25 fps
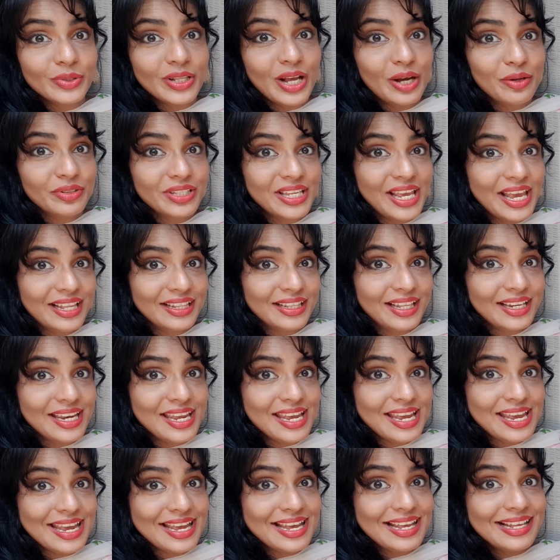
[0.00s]
without saying that
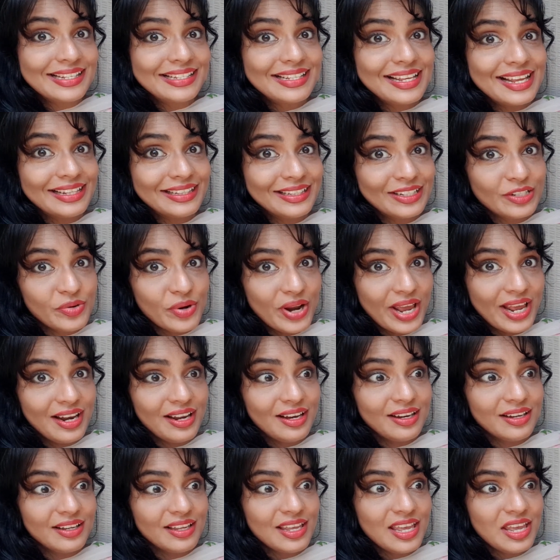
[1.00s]
he is in the
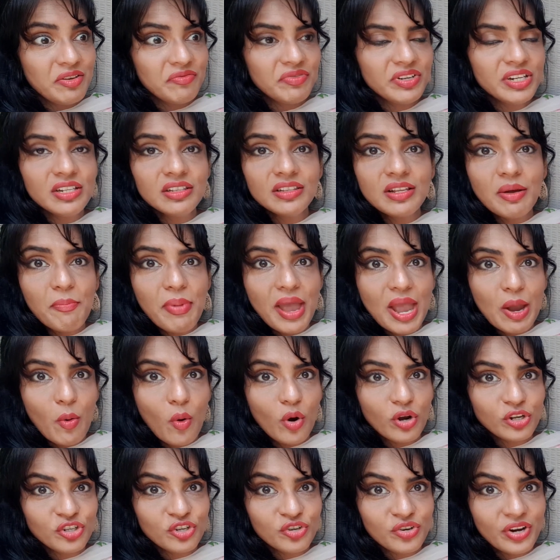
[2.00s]
trailer. Even in the
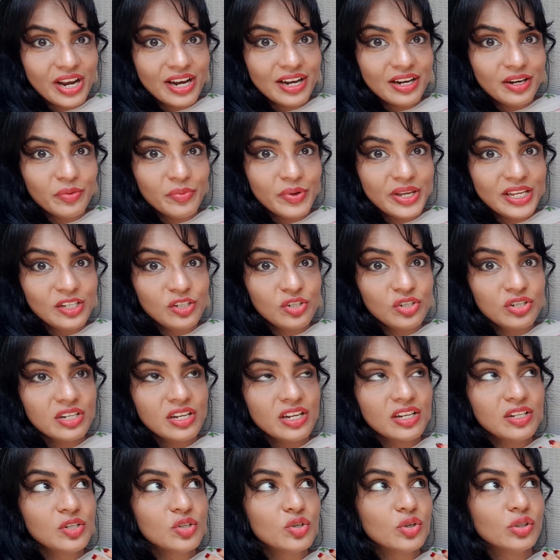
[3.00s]
Baywatch trailer,
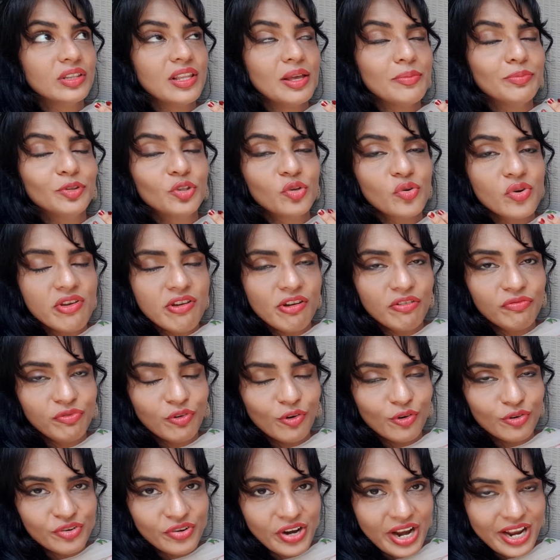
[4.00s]
it took them 3 or
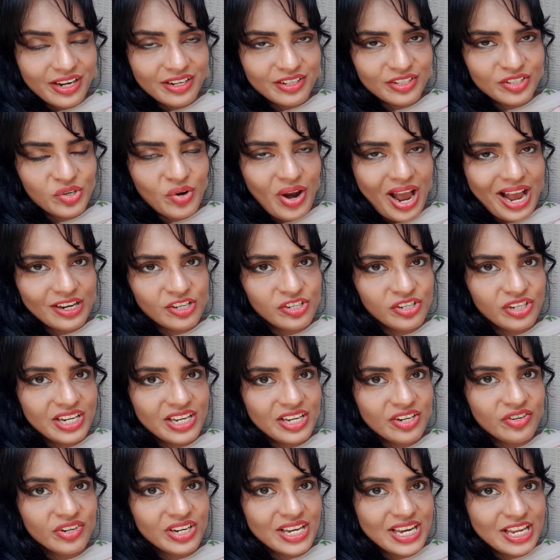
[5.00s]
4 trailers to
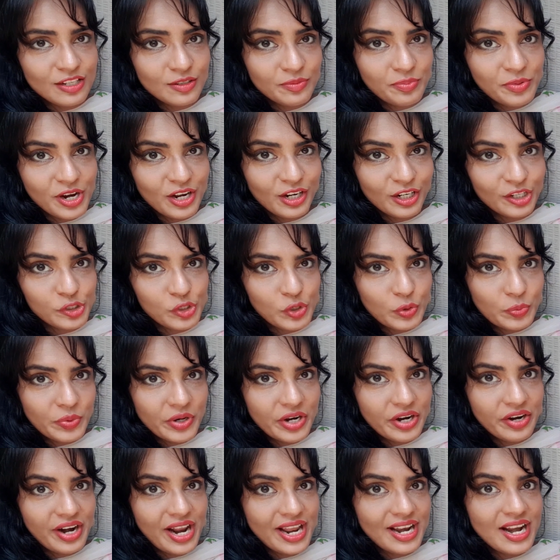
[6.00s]
actually release Priyanka
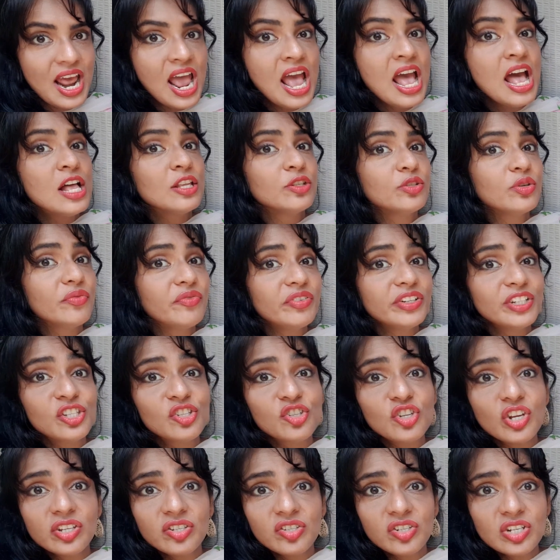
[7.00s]
Chopra, right? So if it's
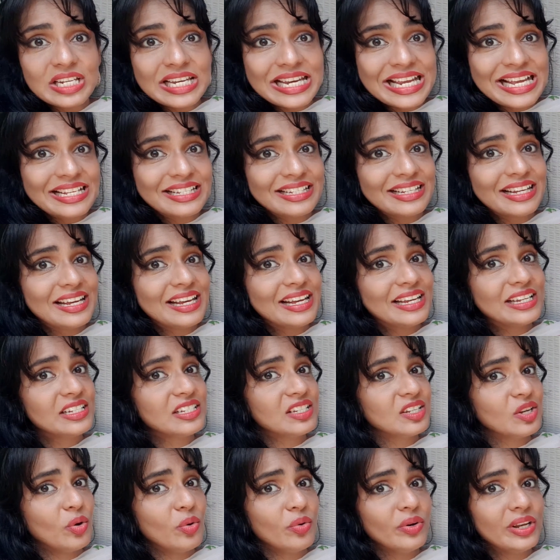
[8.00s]
just a teaser,
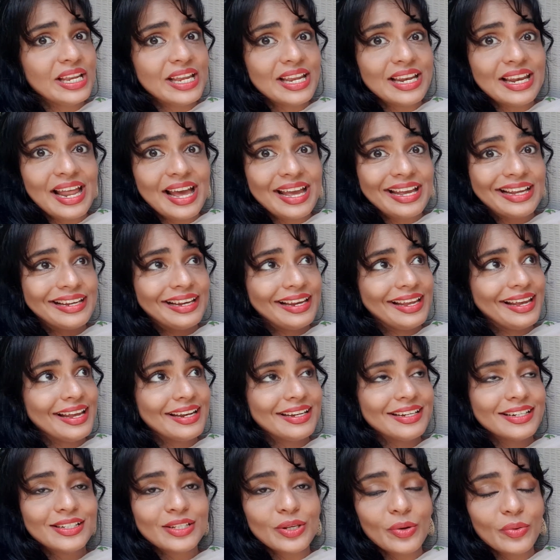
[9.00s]
it's only likely
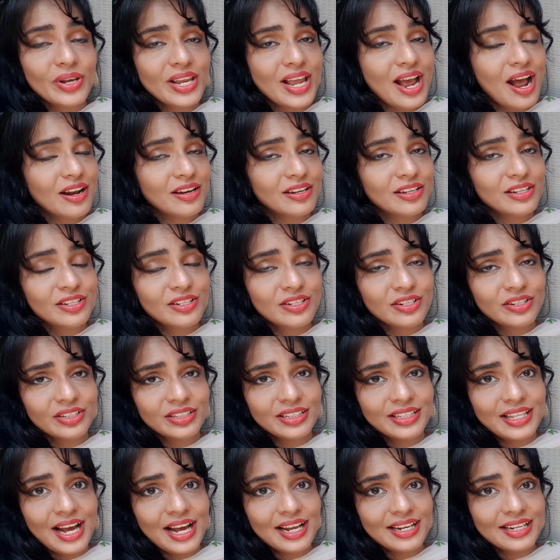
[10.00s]
and it's only
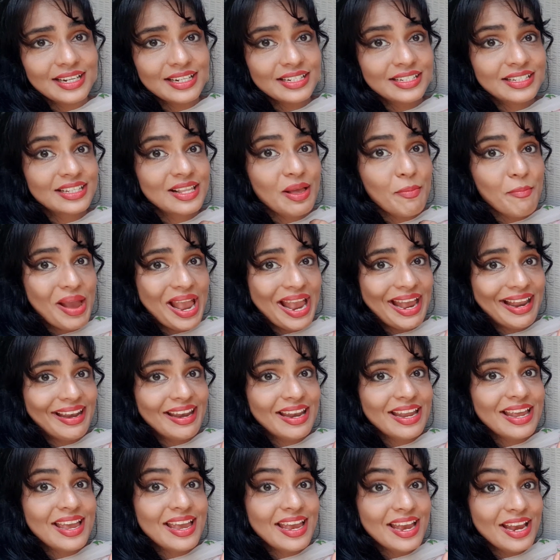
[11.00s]
understood that it's the
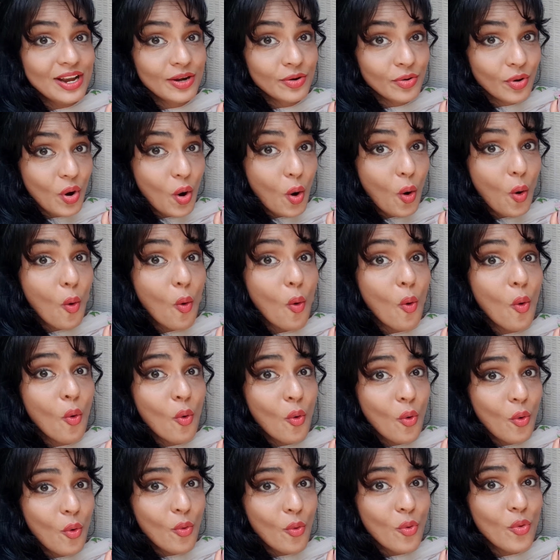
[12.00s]
main hero
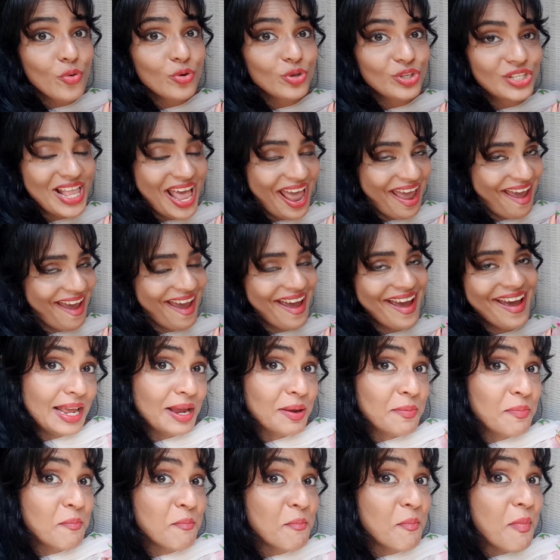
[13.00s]
who's there.
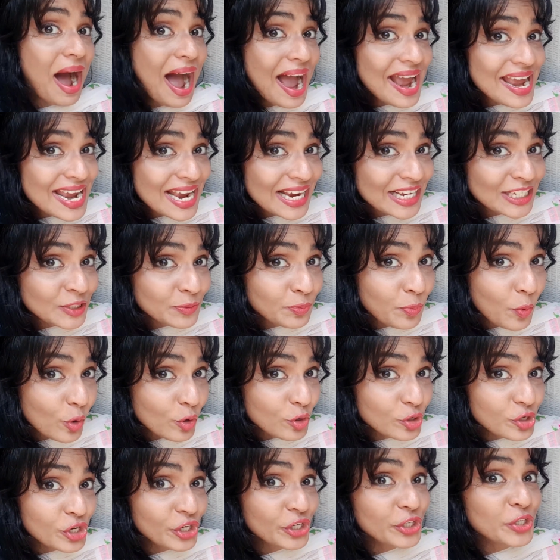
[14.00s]
Like, my
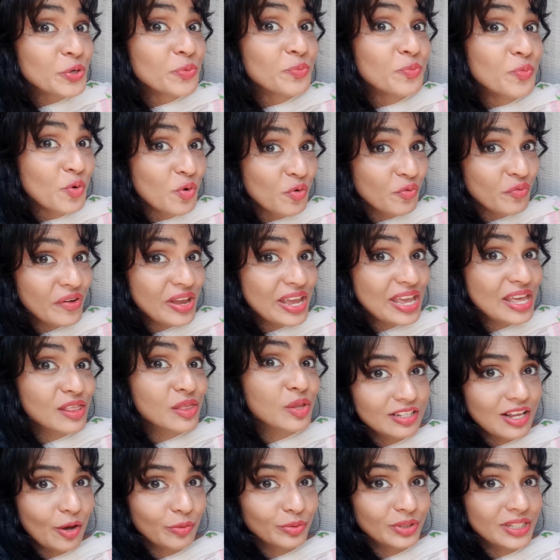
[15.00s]
exposure to
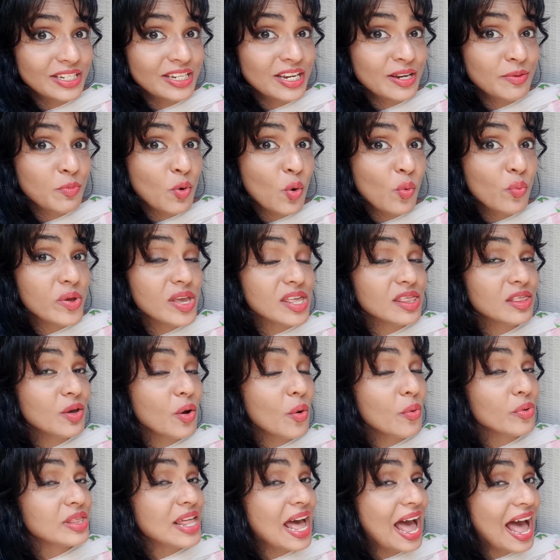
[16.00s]
movies, South Indian movies,
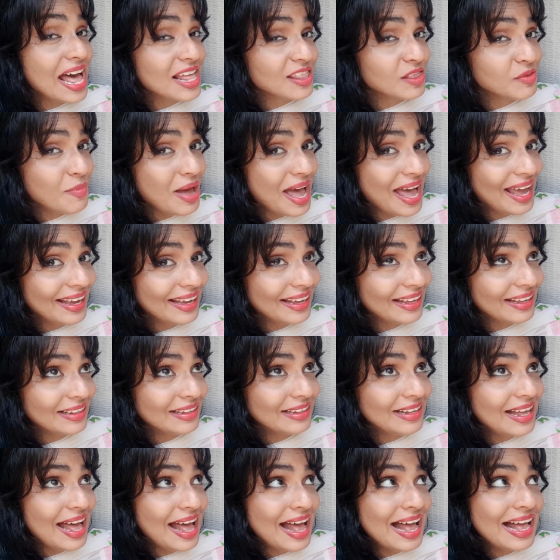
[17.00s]
goes as back
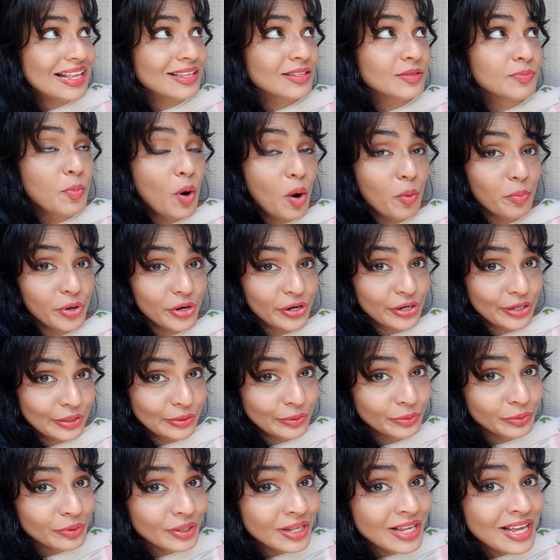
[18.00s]
as
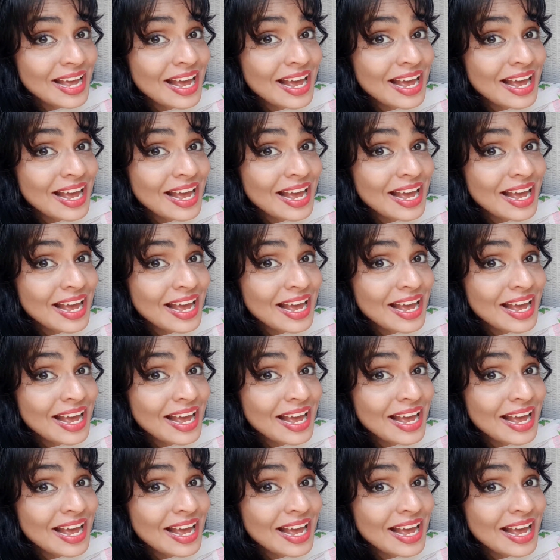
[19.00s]
Bommarillu.